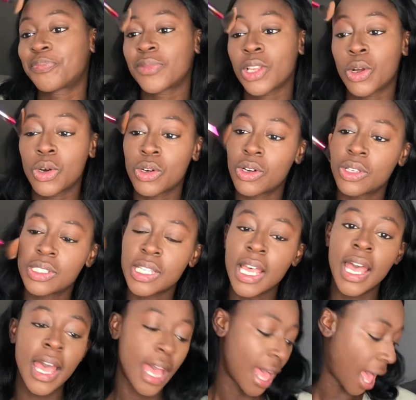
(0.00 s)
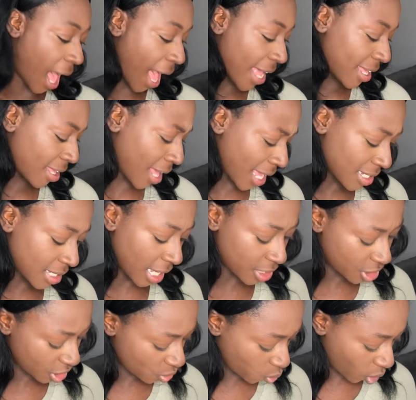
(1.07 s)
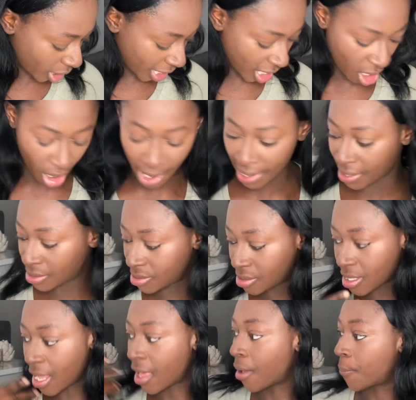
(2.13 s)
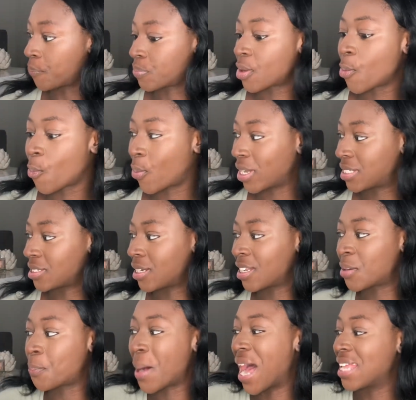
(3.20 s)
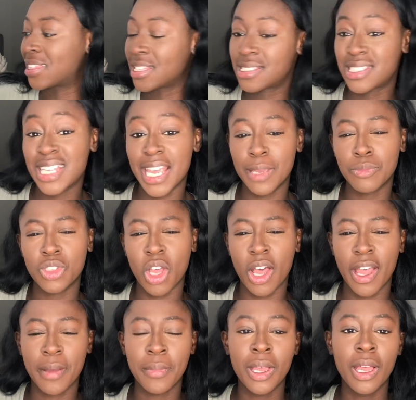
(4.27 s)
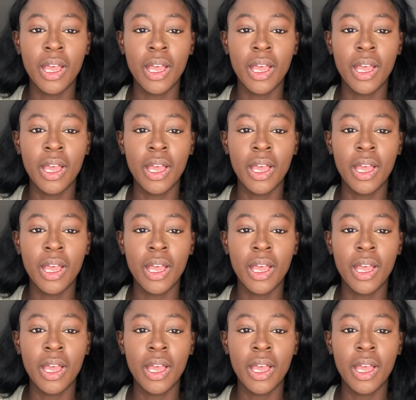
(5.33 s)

because I did want a nice wedding, but at the same time,